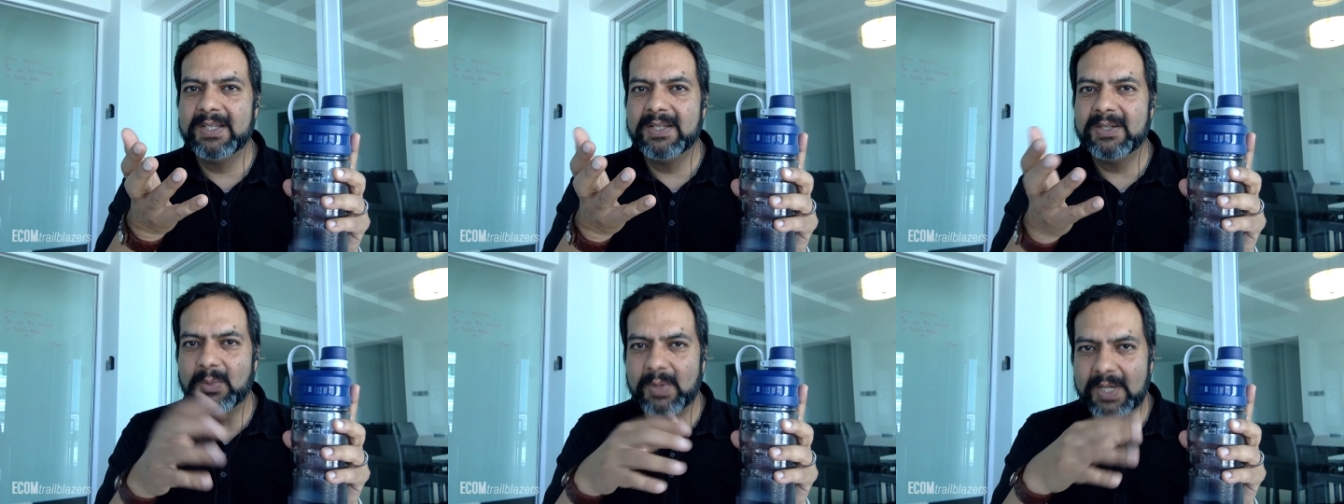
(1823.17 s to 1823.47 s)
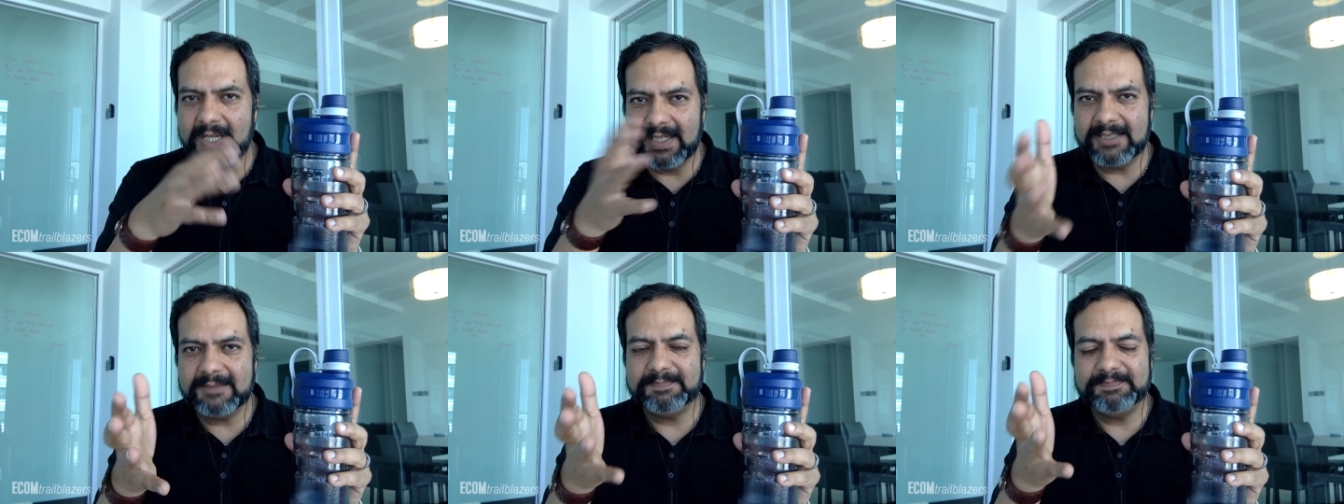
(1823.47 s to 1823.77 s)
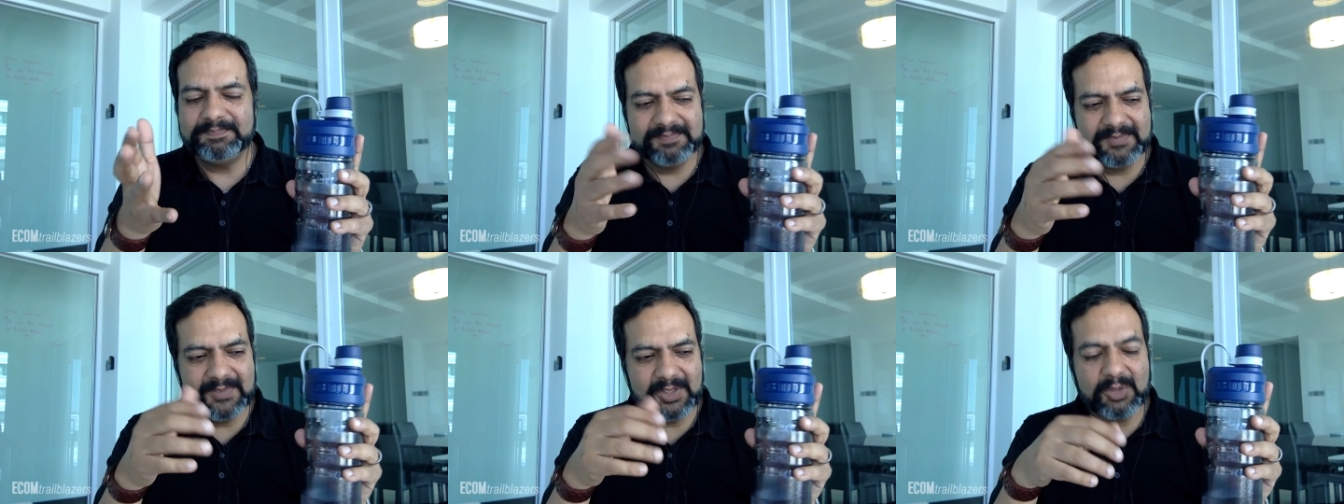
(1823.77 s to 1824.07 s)

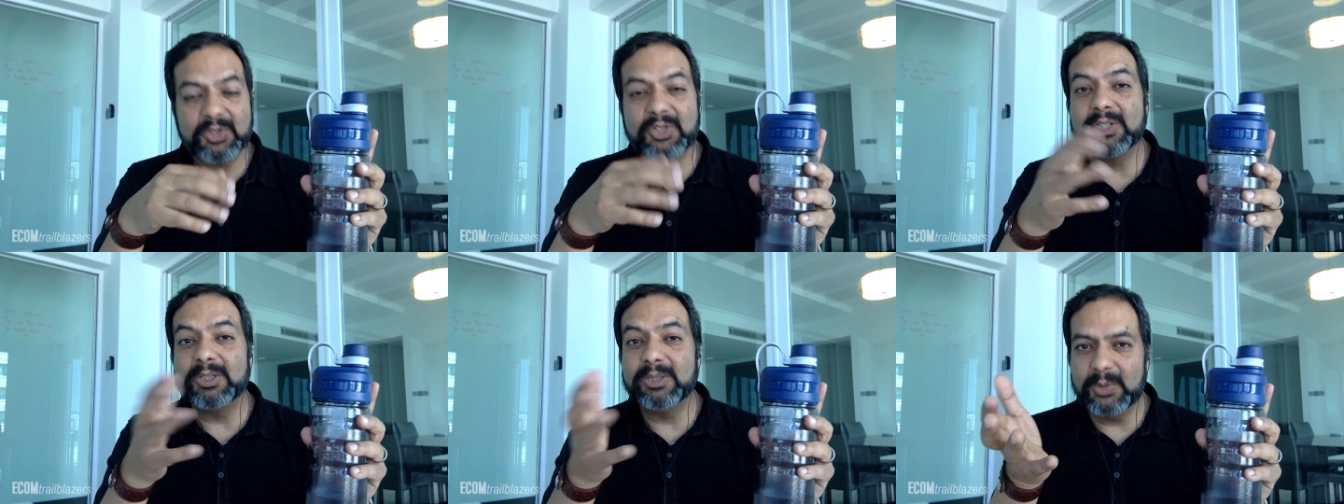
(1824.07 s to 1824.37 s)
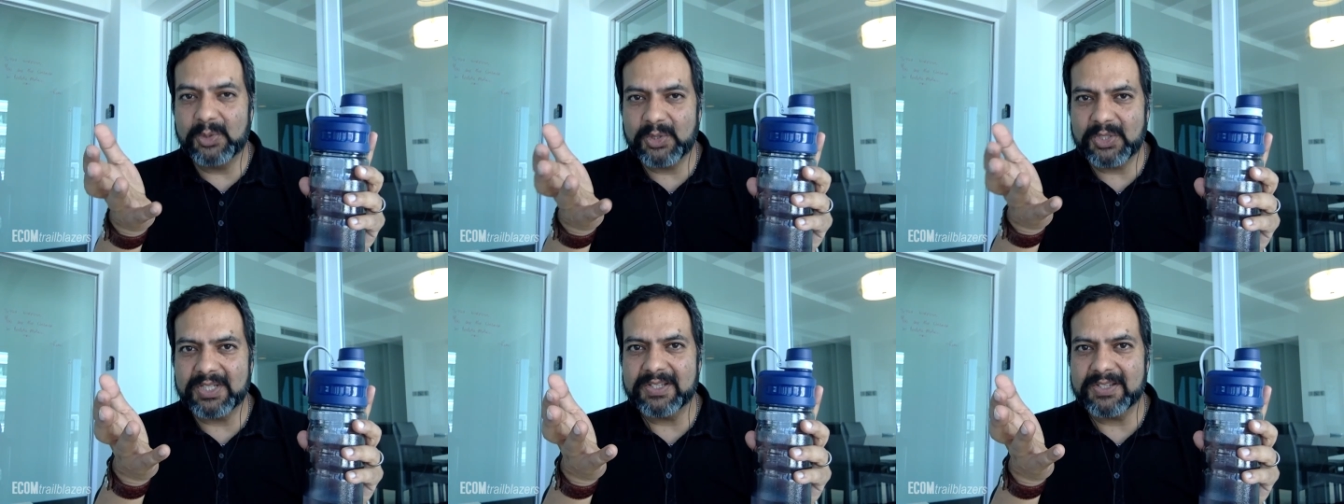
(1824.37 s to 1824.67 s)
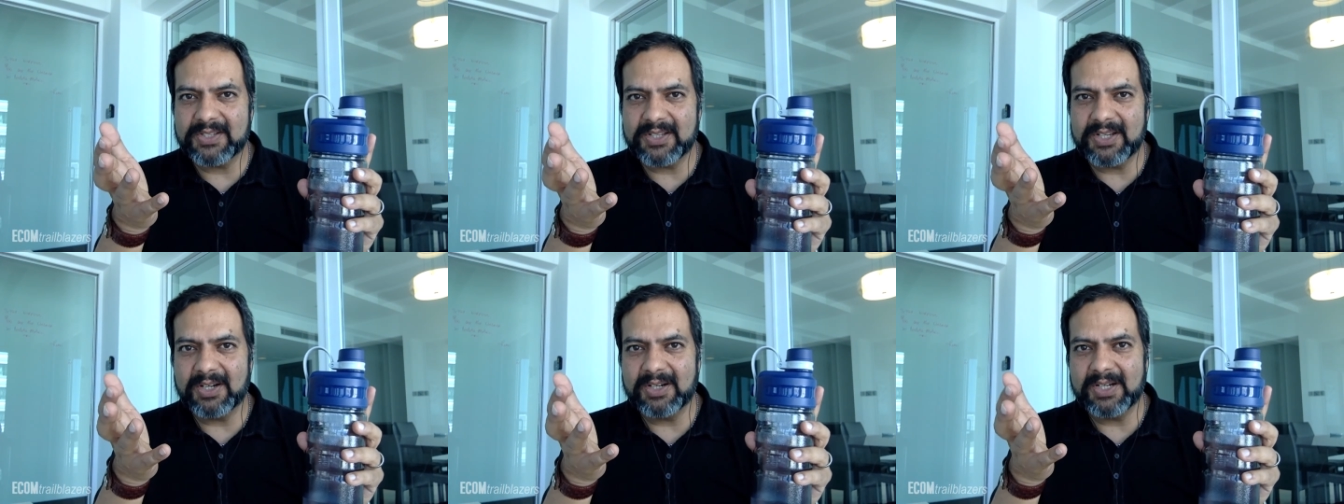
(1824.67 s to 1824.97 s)
Well, there's solutions
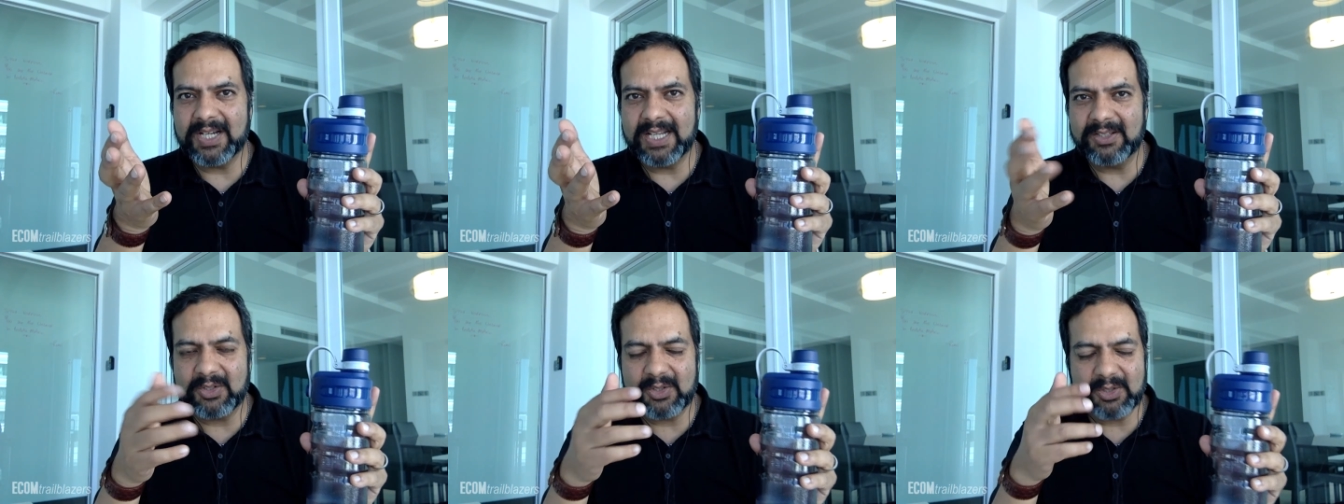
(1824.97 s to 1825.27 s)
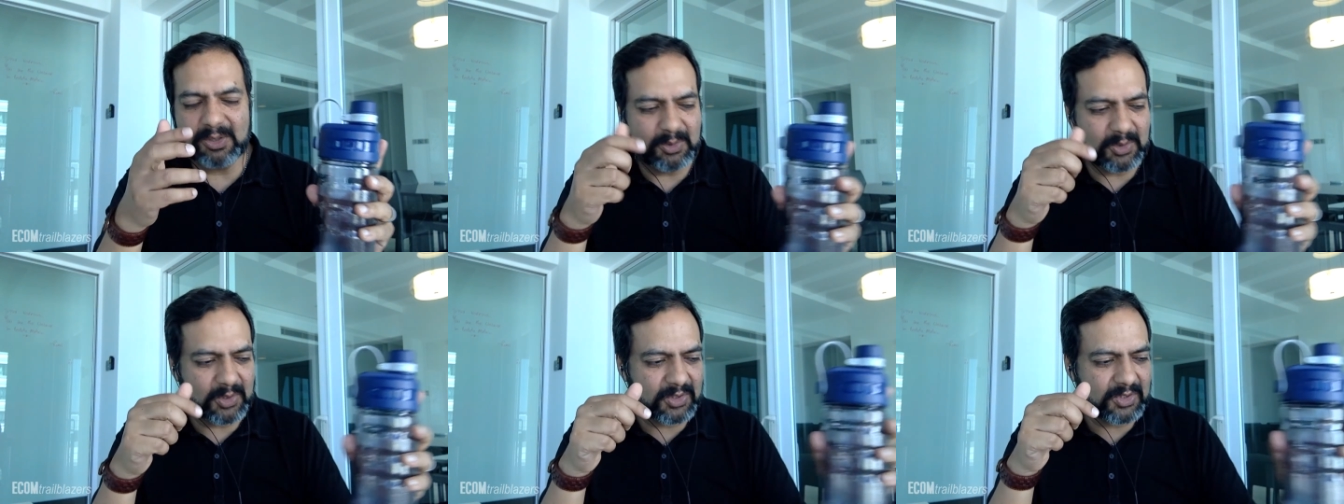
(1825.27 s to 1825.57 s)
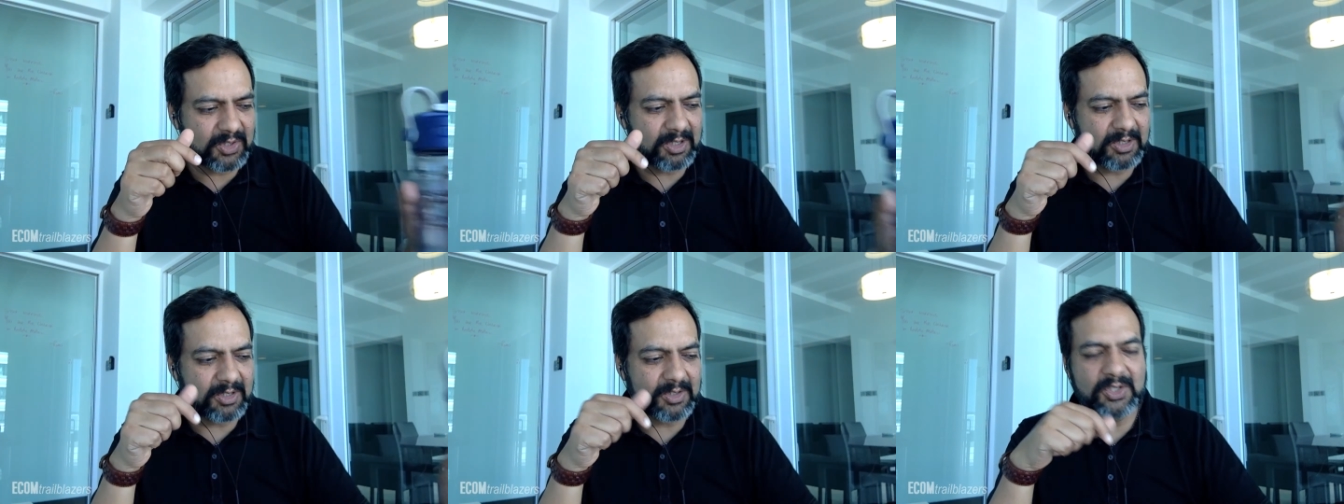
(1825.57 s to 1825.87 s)
there, and the solutions
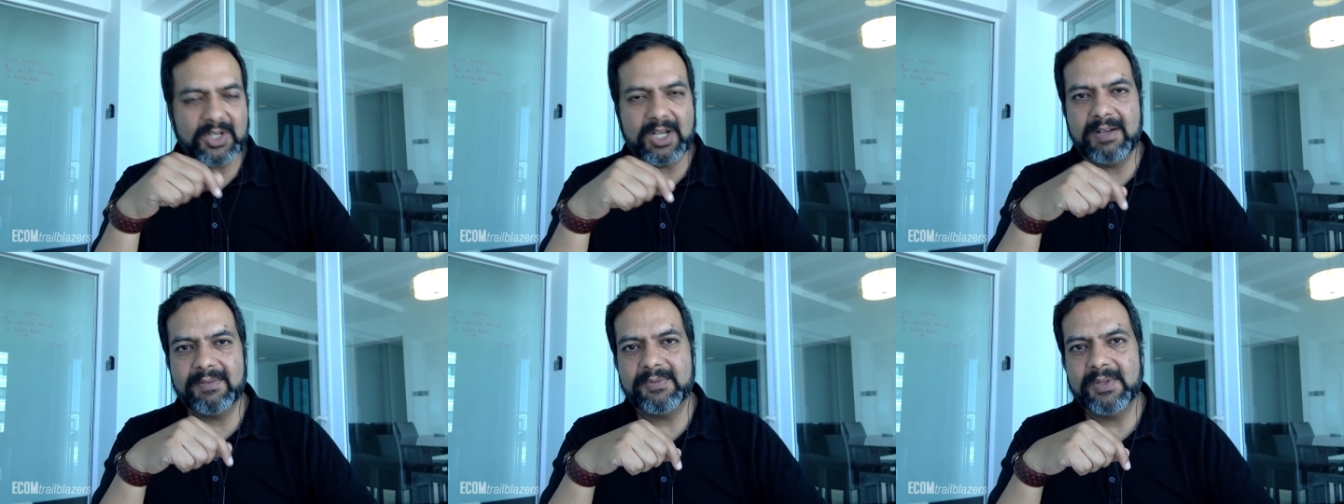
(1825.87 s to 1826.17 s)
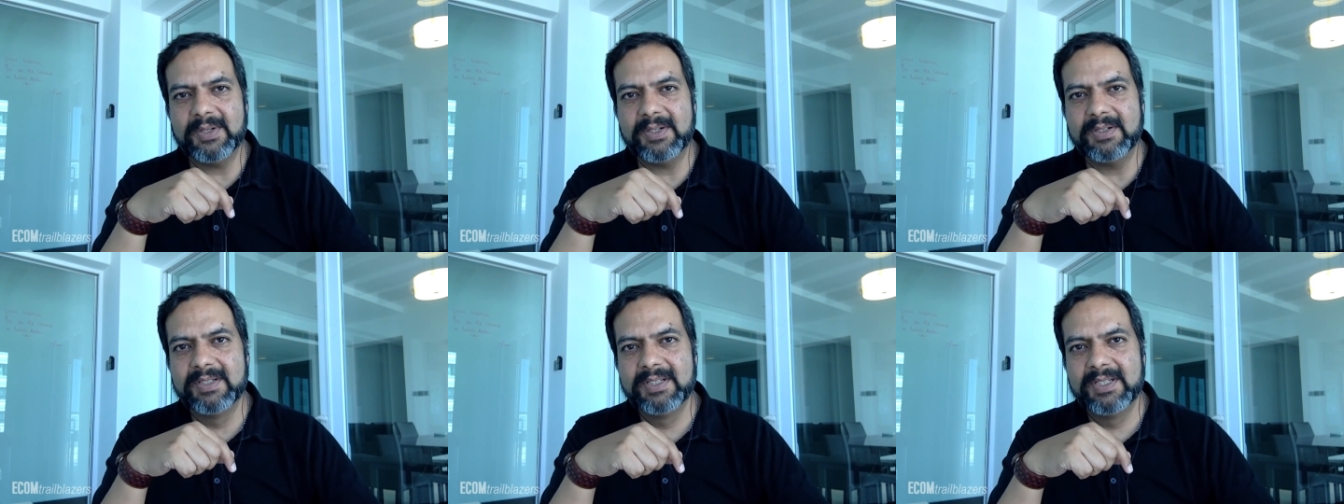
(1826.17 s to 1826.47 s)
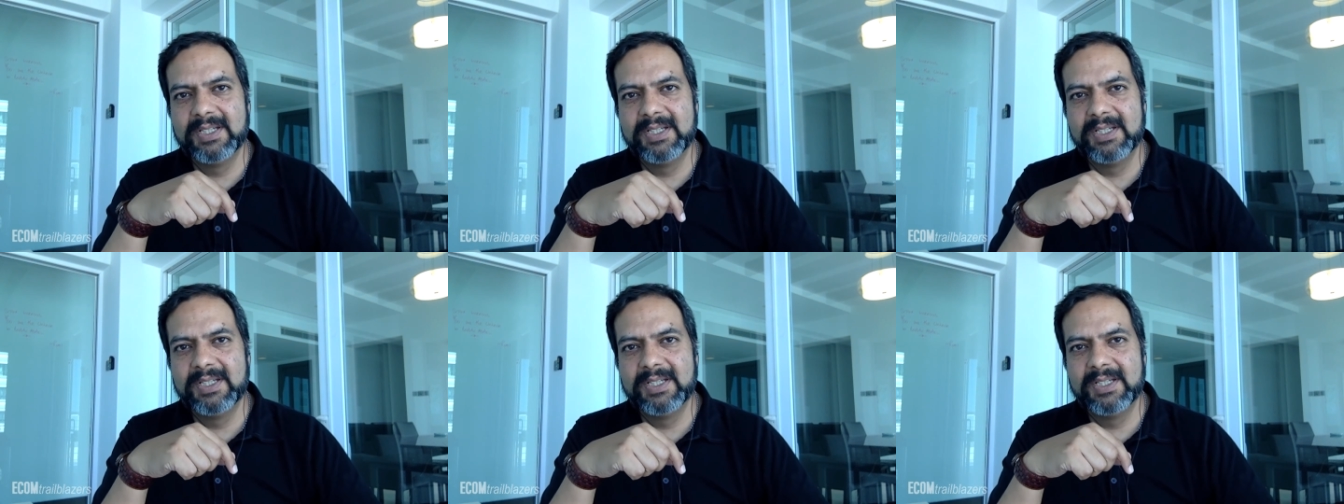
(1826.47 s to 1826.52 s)
are software.